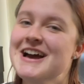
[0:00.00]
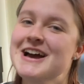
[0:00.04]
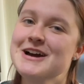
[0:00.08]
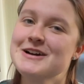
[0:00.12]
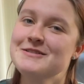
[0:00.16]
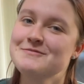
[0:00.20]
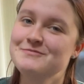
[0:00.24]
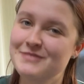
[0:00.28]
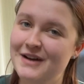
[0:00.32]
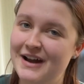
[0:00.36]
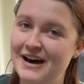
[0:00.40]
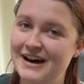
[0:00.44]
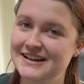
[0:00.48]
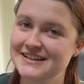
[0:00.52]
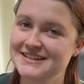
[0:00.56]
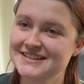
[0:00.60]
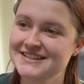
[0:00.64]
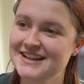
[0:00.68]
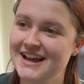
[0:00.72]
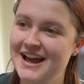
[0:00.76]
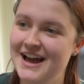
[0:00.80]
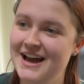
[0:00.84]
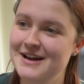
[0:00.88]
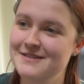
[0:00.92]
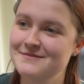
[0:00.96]
But
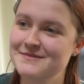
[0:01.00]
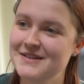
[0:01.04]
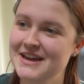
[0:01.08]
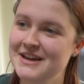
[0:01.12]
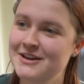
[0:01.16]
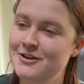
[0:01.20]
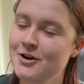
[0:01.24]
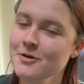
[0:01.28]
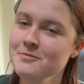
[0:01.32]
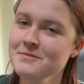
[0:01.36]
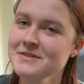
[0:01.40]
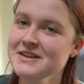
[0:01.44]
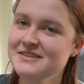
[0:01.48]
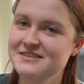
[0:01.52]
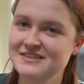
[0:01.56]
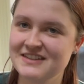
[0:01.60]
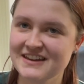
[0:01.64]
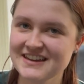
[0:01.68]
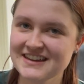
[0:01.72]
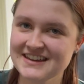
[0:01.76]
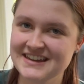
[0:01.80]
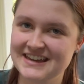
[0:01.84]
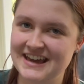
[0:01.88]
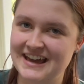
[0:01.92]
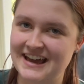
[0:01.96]
it got me
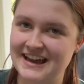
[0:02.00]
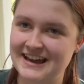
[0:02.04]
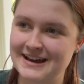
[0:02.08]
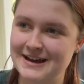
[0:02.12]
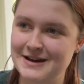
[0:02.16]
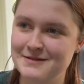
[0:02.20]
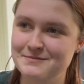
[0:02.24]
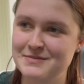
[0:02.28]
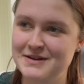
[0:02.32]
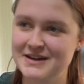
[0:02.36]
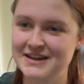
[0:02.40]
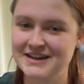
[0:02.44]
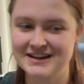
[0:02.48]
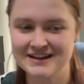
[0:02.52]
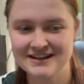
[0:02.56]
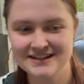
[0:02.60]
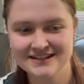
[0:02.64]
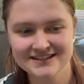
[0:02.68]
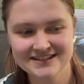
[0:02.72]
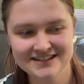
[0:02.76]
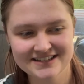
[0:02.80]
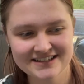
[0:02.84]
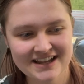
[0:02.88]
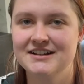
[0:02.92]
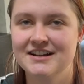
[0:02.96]
thinking,
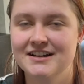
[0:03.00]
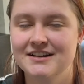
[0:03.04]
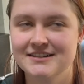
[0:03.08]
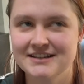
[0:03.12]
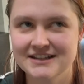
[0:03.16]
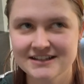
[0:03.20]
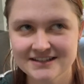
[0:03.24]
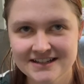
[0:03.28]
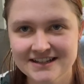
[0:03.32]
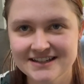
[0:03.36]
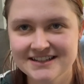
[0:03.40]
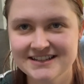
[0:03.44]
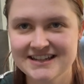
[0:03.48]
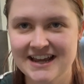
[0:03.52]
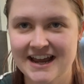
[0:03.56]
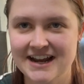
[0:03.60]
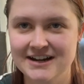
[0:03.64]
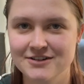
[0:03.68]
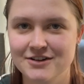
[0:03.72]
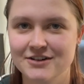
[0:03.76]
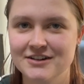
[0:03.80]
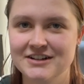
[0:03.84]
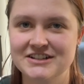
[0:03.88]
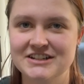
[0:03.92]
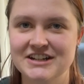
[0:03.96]
because this is
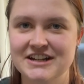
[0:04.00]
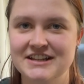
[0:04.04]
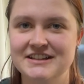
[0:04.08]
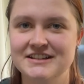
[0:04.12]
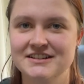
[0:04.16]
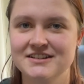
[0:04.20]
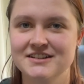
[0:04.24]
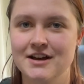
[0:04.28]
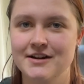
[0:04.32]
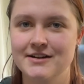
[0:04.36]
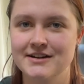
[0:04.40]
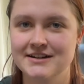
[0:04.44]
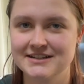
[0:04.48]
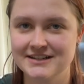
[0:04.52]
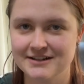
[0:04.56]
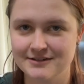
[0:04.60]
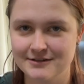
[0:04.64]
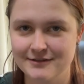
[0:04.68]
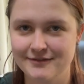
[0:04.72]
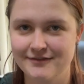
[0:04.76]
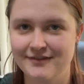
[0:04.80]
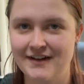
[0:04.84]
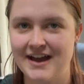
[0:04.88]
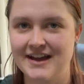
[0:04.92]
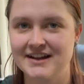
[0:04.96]
technology that's going to
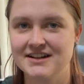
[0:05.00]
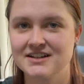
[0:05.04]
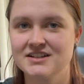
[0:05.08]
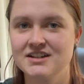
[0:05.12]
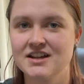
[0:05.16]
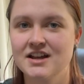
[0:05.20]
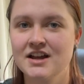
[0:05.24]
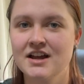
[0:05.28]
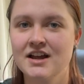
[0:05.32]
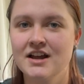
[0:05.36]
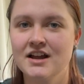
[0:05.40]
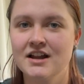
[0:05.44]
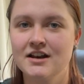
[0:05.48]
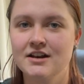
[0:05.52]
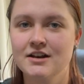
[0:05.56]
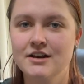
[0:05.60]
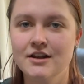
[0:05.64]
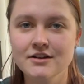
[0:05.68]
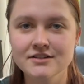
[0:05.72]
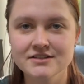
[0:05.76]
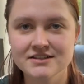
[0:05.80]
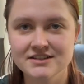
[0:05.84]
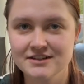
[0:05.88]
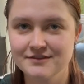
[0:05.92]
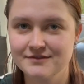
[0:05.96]
affect
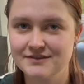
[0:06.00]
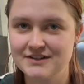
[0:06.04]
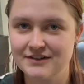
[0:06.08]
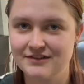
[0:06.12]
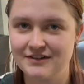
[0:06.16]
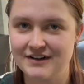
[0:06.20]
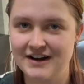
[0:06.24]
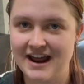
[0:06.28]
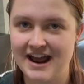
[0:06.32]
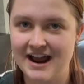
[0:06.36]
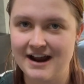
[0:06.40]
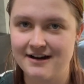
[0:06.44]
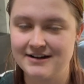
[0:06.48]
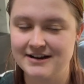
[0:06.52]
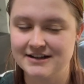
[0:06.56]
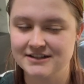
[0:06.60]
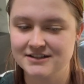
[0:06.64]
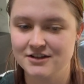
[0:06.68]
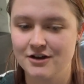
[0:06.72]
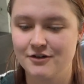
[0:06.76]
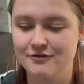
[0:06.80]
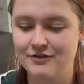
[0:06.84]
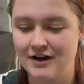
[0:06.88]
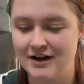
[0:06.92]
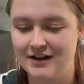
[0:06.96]
lots of different areas
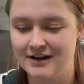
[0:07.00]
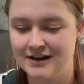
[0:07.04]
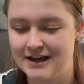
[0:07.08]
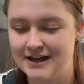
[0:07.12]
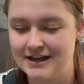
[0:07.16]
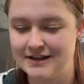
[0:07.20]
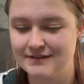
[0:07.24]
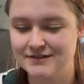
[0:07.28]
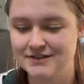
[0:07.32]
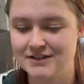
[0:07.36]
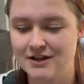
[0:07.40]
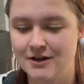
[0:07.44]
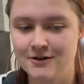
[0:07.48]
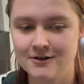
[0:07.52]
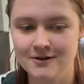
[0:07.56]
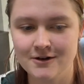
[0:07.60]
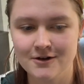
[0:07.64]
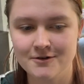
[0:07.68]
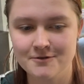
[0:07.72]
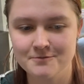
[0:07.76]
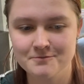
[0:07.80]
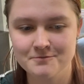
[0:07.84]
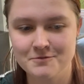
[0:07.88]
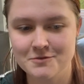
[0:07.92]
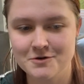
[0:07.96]
of our lives, a
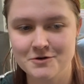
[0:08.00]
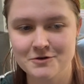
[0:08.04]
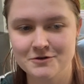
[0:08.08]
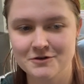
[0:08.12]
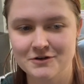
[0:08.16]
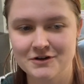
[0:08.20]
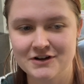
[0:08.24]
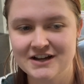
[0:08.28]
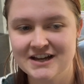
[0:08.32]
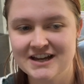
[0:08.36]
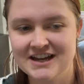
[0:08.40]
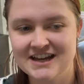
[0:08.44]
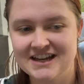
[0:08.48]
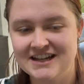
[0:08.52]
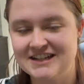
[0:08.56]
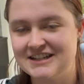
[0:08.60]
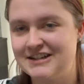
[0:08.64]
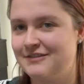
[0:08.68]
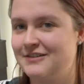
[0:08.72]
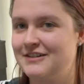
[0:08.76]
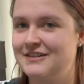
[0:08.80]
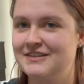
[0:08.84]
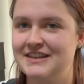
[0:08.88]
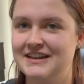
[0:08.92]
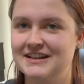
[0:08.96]
lot more
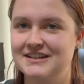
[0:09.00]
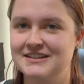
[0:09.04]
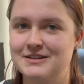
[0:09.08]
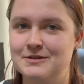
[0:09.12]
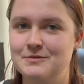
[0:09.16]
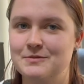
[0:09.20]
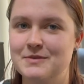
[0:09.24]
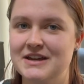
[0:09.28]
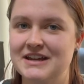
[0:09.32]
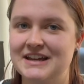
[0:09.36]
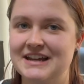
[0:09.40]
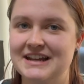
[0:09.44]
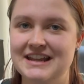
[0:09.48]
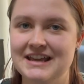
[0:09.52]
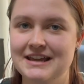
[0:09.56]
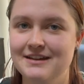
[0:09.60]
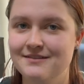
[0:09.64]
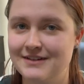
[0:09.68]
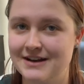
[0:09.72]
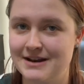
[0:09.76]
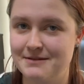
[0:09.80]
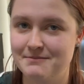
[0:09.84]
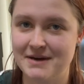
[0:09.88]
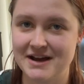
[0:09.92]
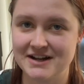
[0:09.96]
different things than we can
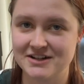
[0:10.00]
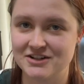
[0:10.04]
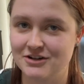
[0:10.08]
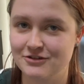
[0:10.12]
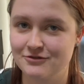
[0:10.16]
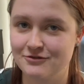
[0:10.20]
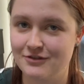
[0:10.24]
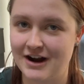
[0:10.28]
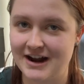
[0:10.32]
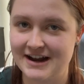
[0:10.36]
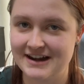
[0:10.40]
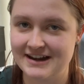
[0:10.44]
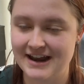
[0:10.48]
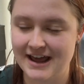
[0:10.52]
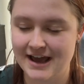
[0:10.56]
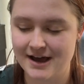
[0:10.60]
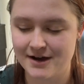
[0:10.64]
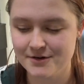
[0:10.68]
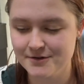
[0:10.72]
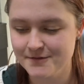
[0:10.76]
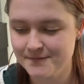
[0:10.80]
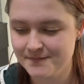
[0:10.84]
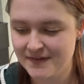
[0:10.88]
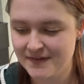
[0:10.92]
even imagine right now.